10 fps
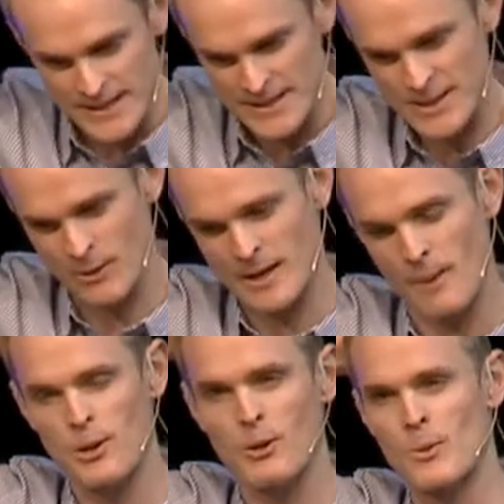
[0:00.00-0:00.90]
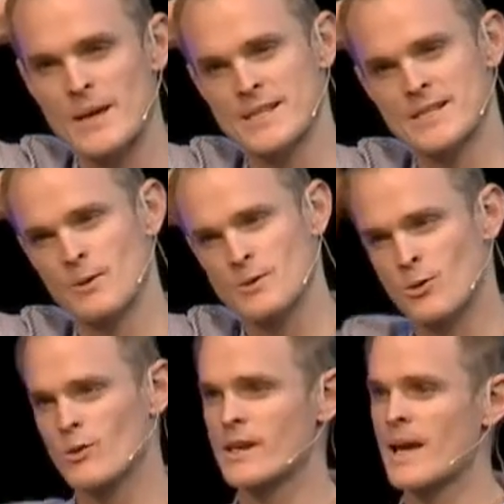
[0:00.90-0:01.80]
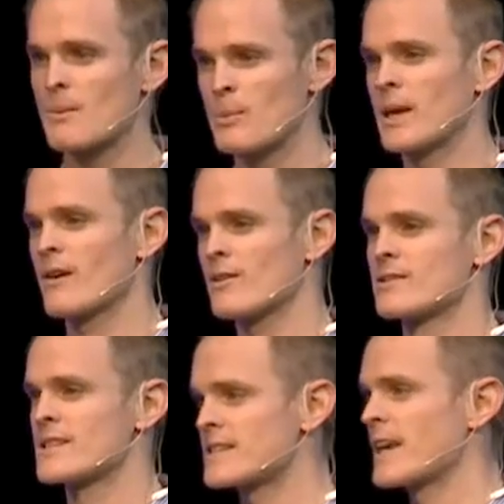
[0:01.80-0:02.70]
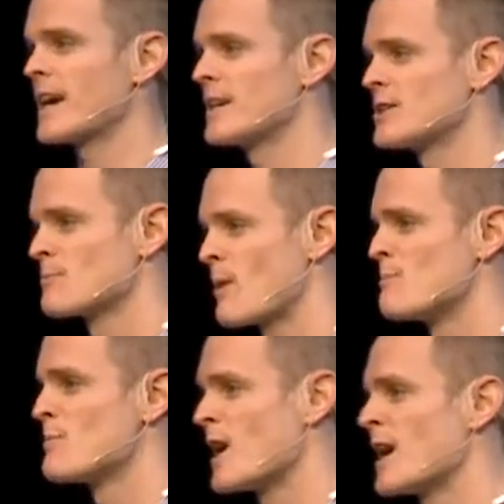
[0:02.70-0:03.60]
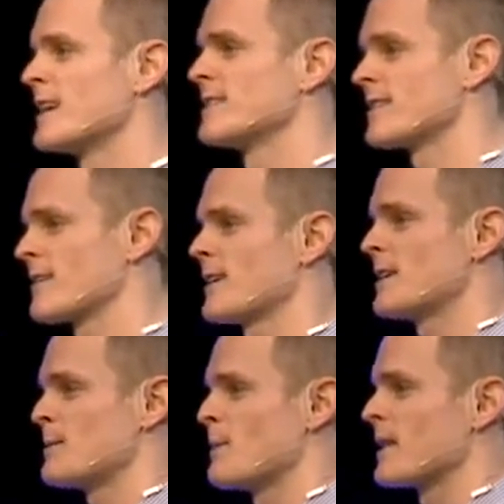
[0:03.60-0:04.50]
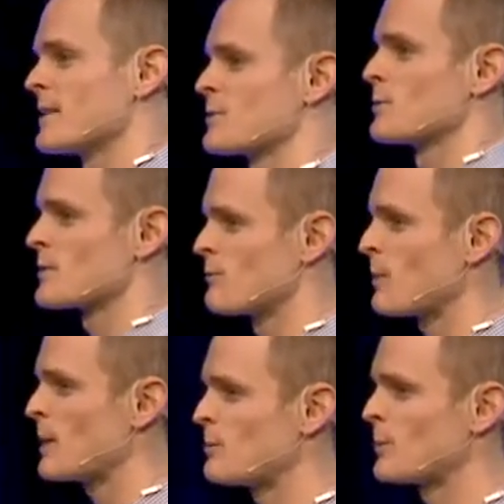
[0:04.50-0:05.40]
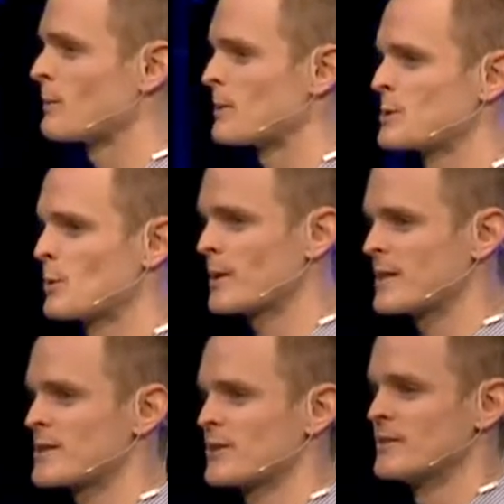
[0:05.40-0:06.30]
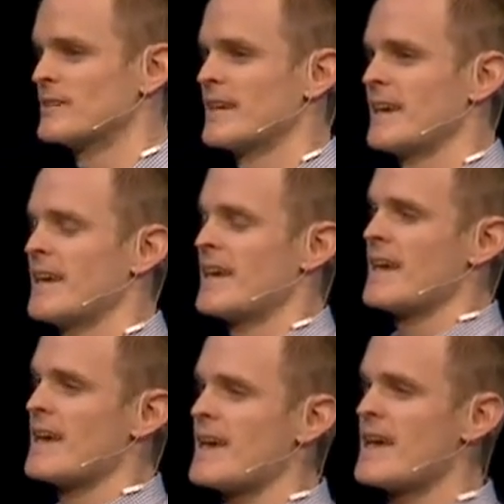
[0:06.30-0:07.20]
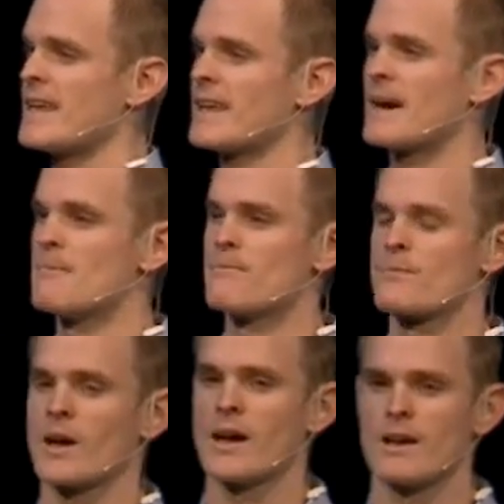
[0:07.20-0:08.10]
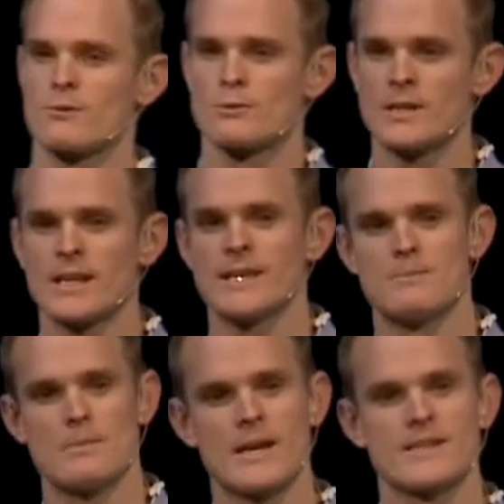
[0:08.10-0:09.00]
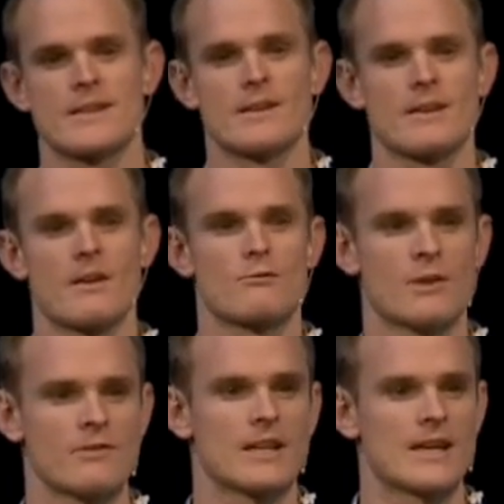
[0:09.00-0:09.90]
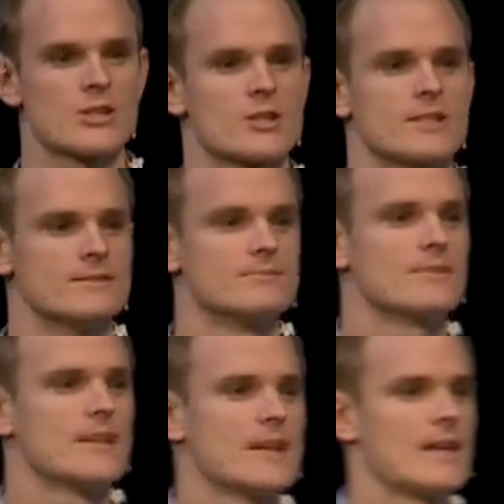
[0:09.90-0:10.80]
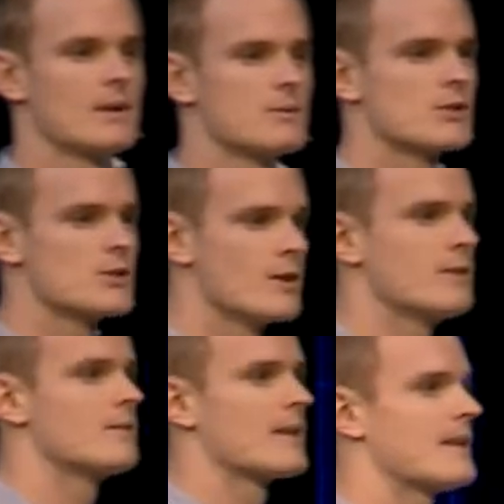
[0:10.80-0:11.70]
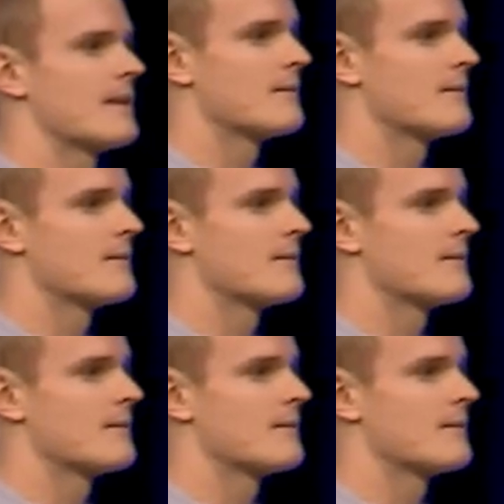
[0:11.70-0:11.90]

so, a couple of weeks, I was already up here on stage in my mind thinking about the sorts of people I'd be talking to. And um, I had a really amazing revelation. There were certain